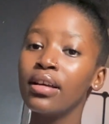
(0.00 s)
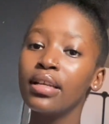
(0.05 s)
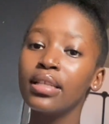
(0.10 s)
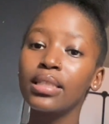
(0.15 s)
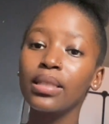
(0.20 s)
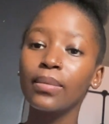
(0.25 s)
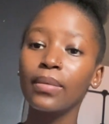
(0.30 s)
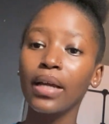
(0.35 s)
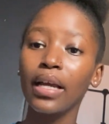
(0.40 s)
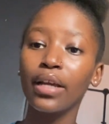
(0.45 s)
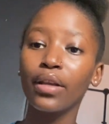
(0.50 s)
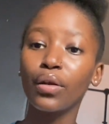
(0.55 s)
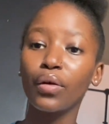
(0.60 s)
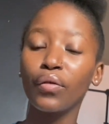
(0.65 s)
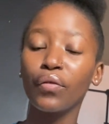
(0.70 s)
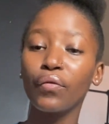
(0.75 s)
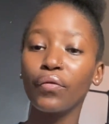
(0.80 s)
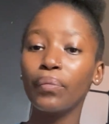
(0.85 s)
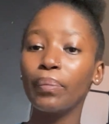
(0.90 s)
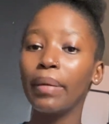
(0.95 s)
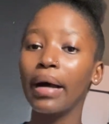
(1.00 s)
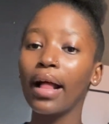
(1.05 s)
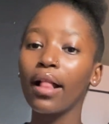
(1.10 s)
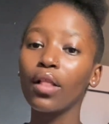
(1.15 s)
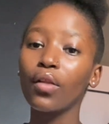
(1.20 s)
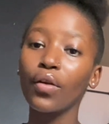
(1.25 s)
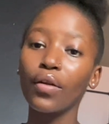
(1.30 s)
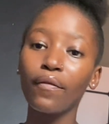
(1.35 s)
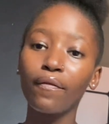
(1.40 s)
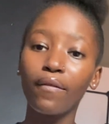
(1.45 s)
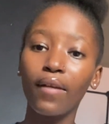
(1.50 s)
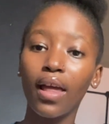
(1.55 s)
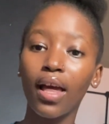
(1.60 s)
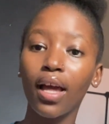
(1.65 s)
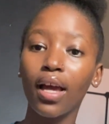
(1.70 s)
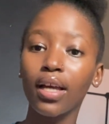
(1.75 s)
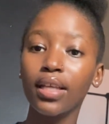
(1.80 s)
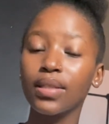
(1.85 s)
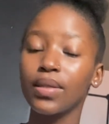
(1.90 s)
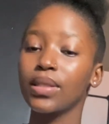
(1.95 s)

some kind of bile reflux or